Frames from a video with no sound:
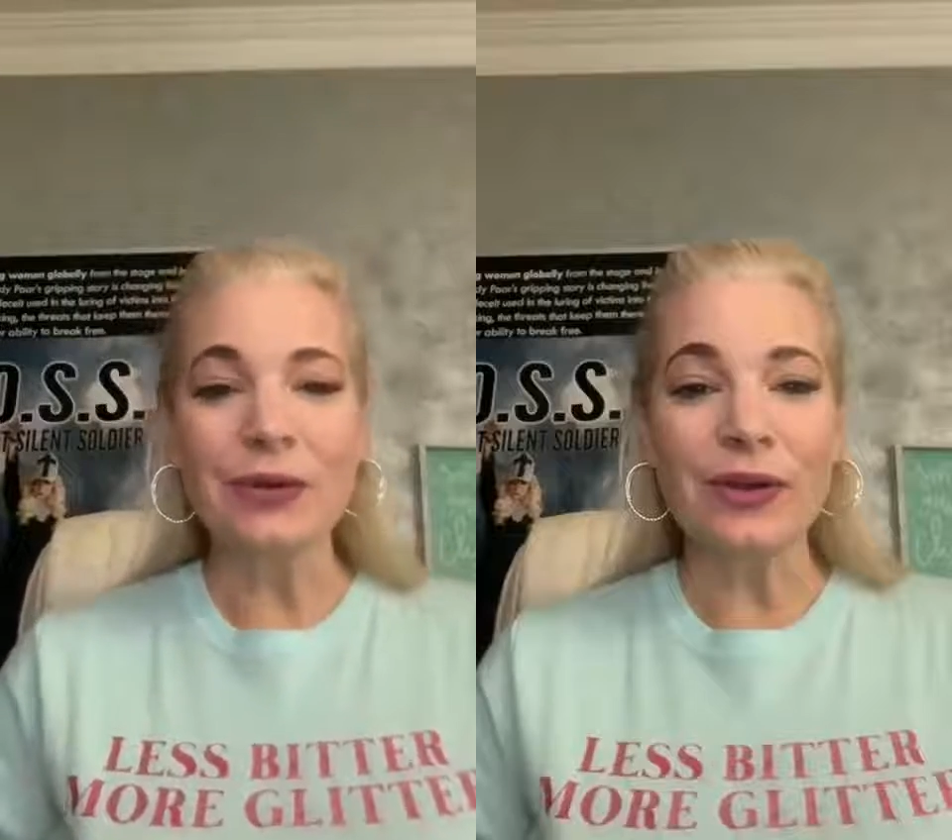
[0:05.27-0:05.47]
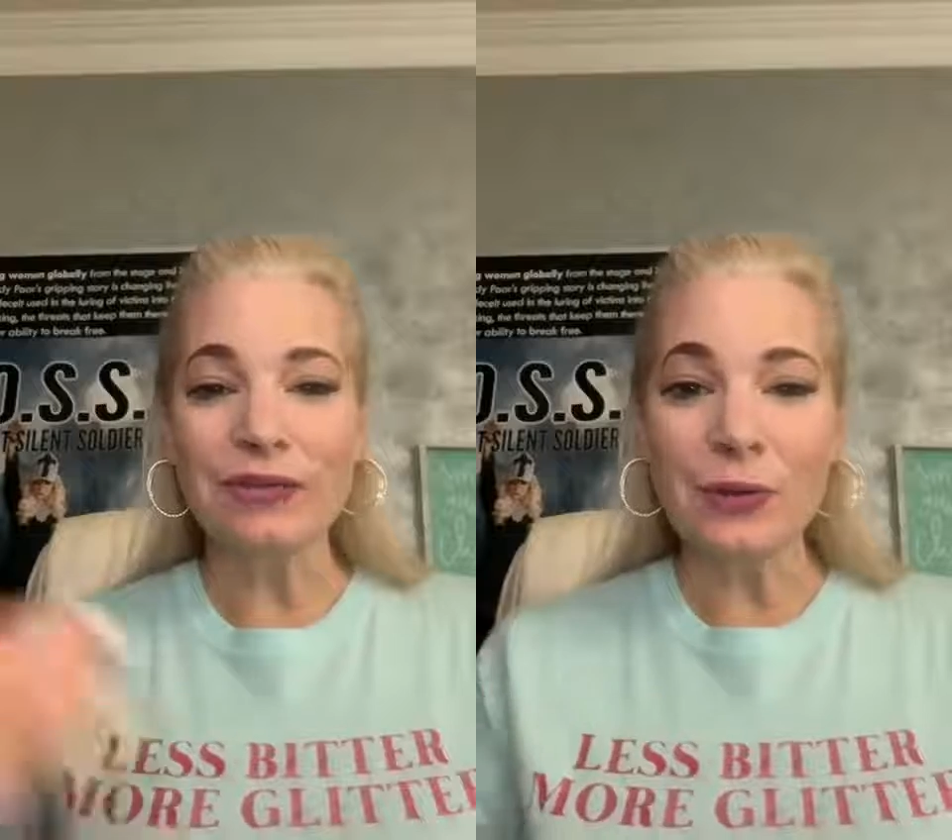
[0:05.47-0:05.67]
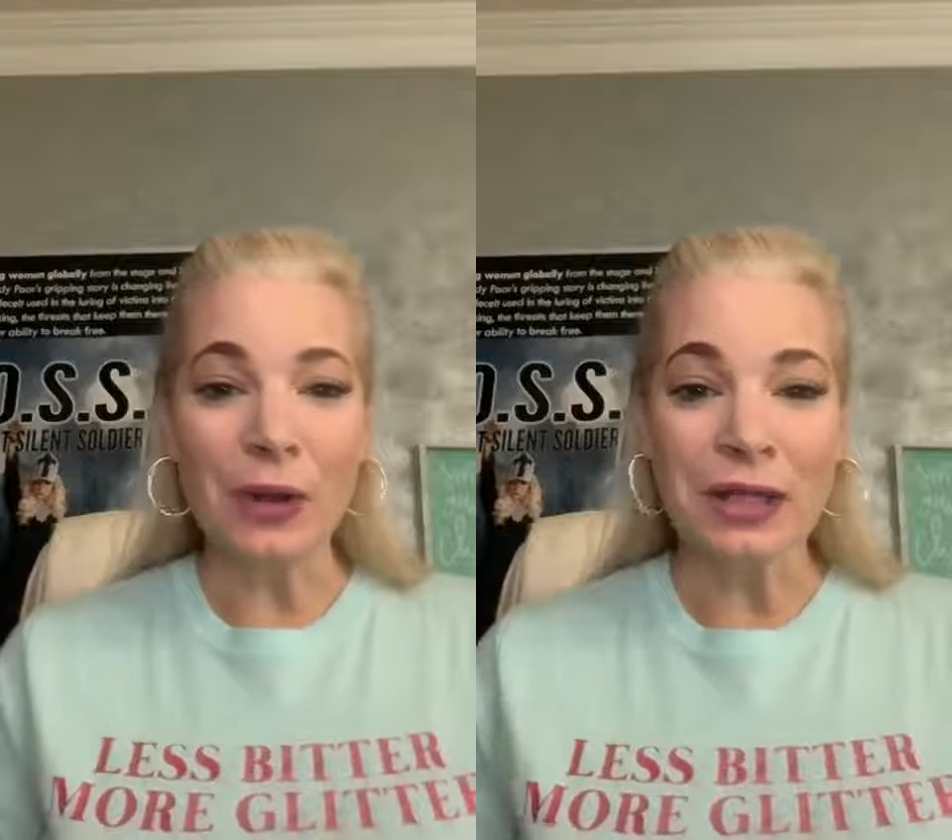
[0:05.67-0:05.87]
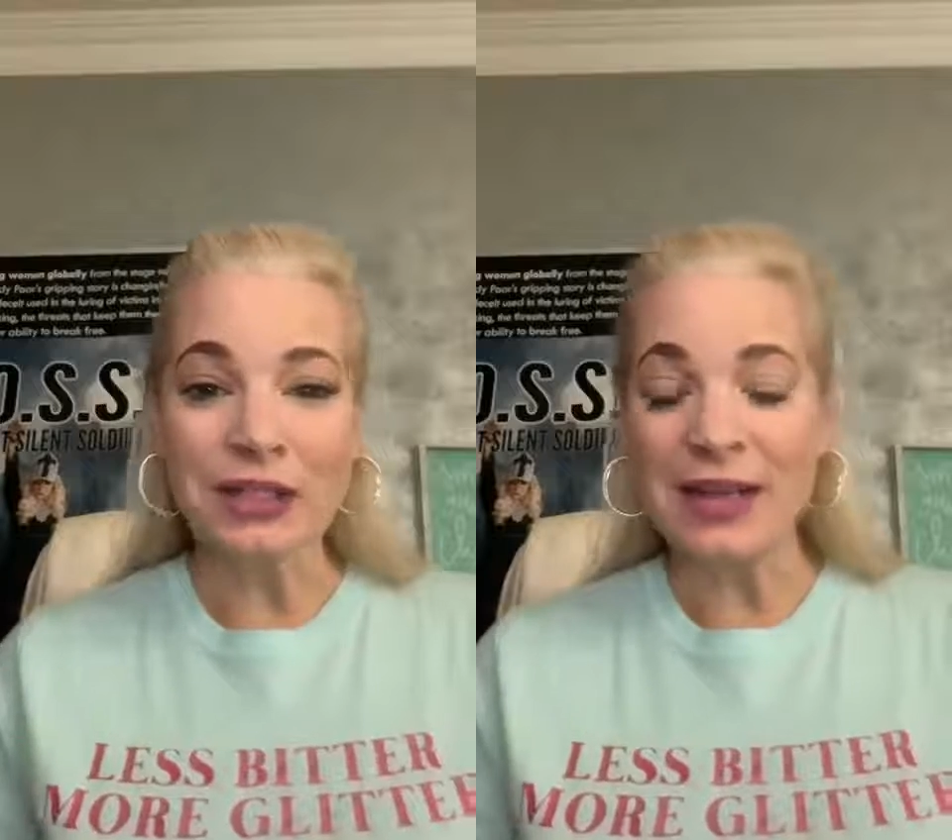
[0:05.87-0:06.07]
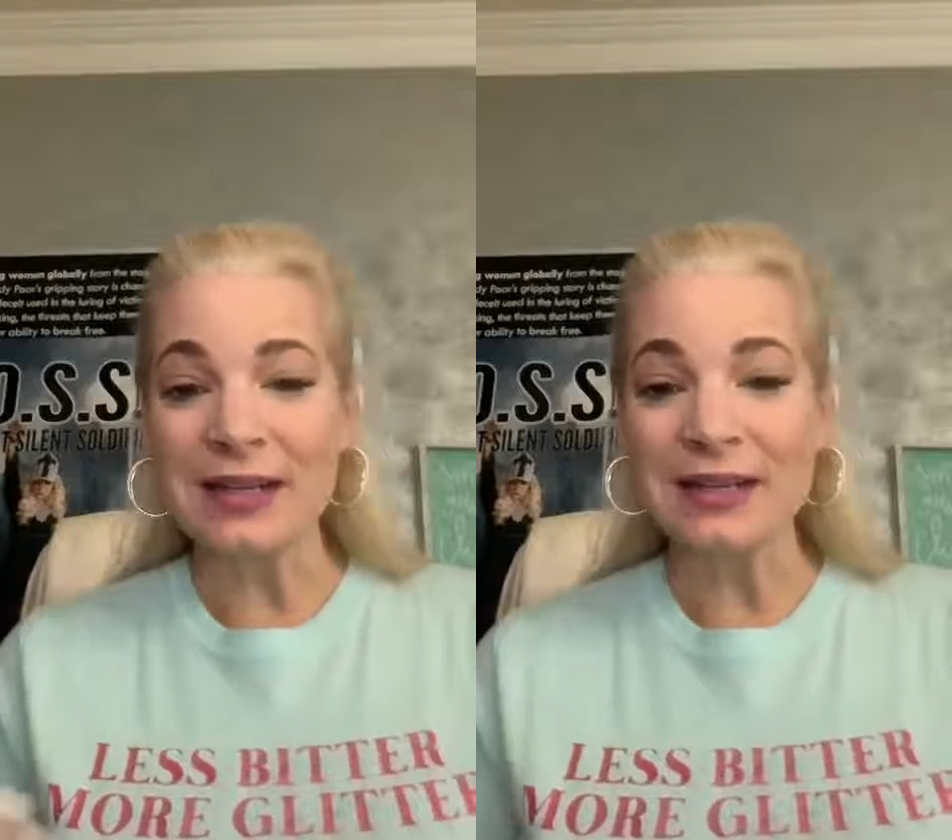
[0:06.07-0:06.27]
or if you're
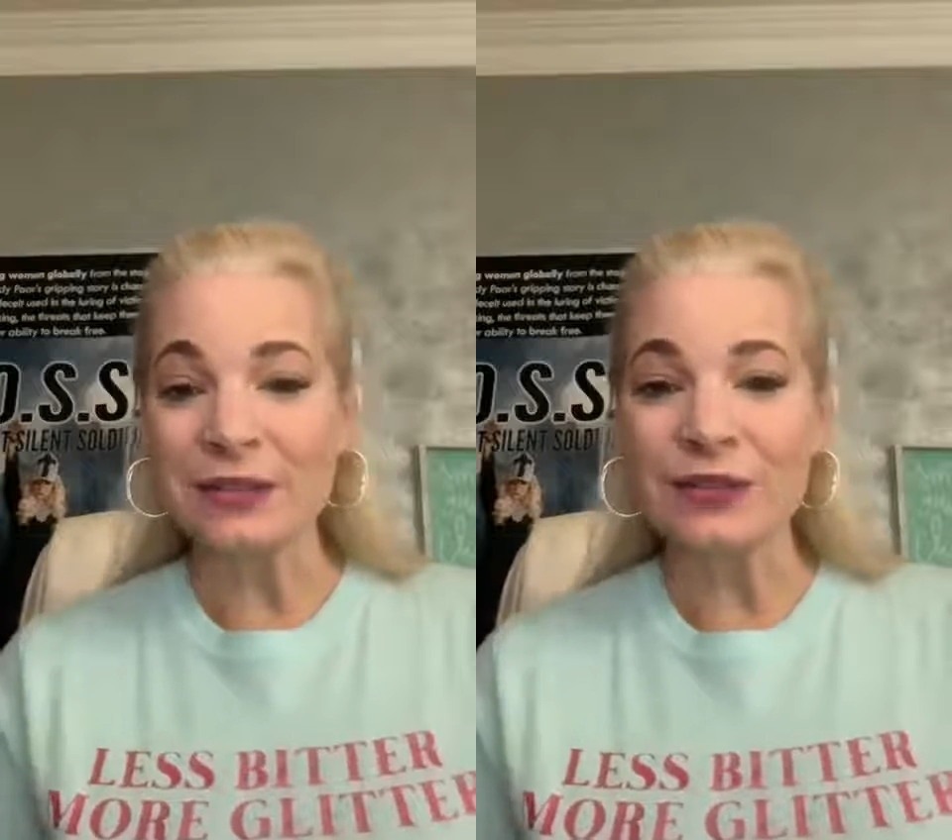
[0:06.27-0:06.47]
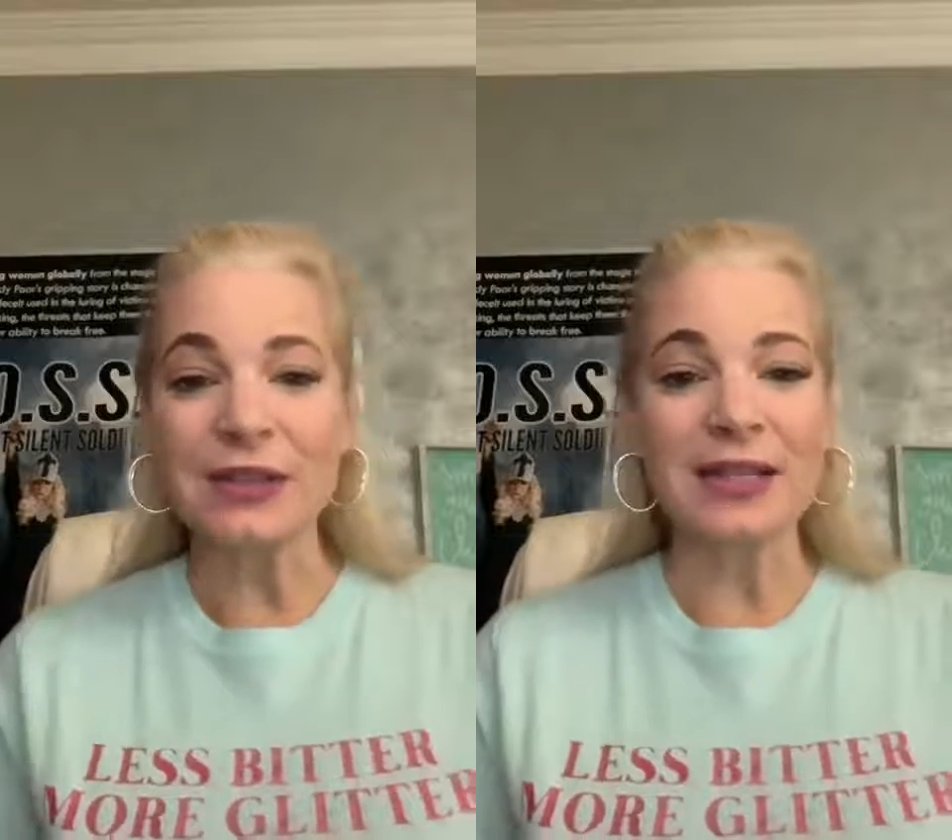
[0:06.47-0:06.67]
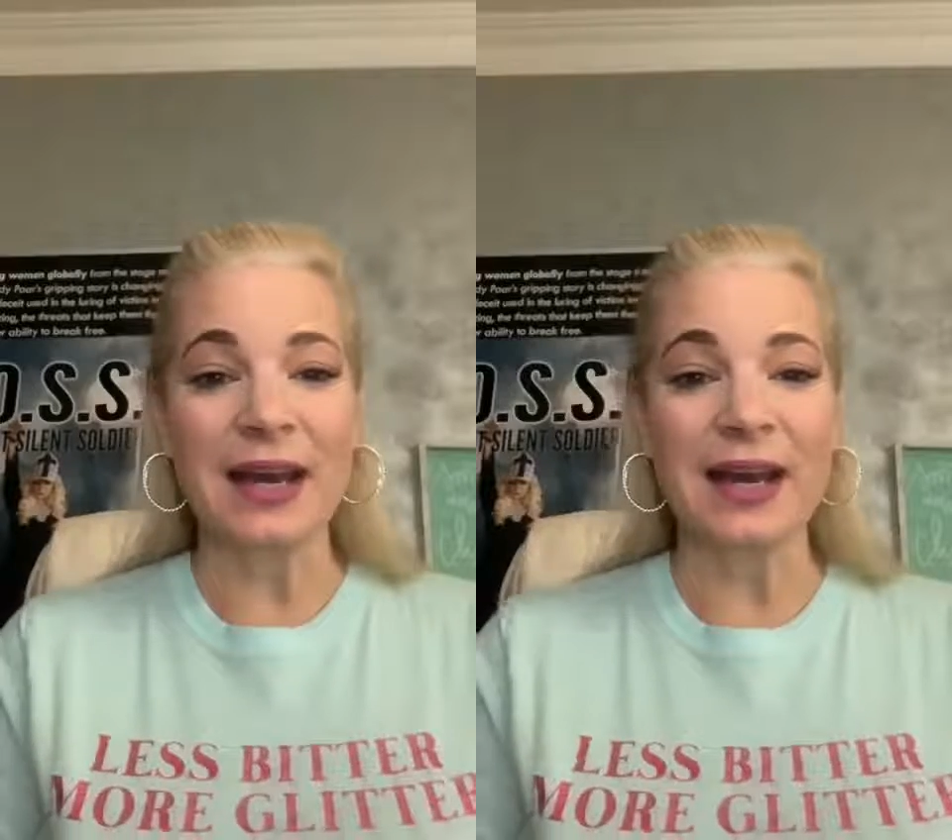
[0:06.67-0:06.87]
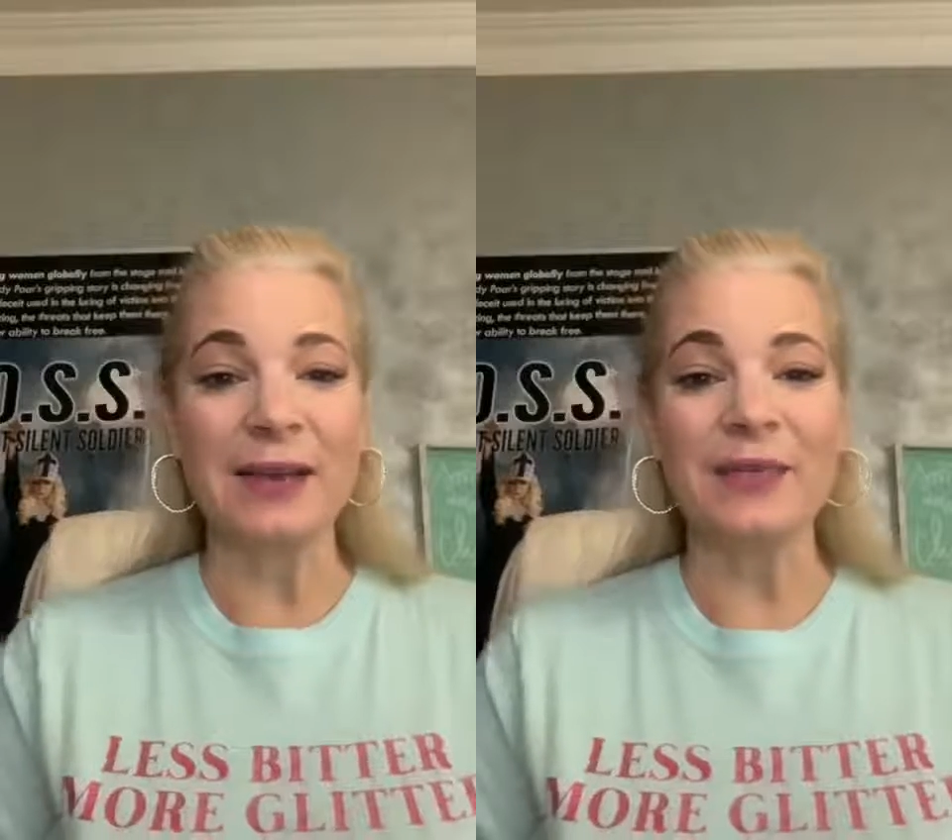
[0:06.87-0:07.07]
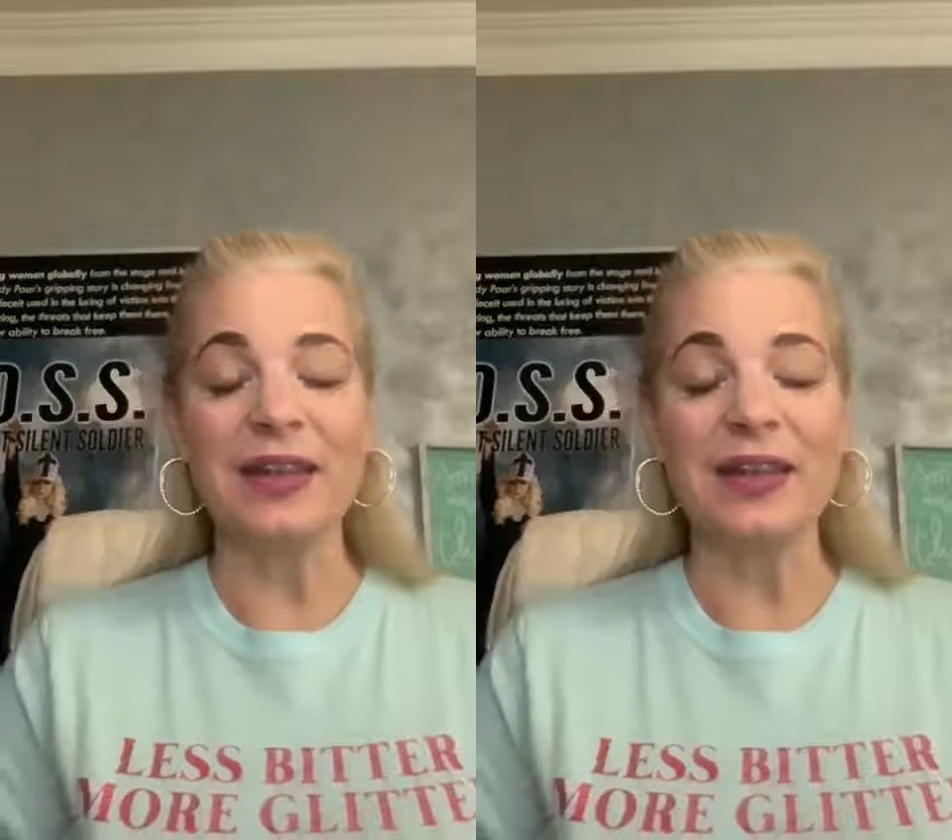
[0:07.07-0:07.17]
watching at a different time,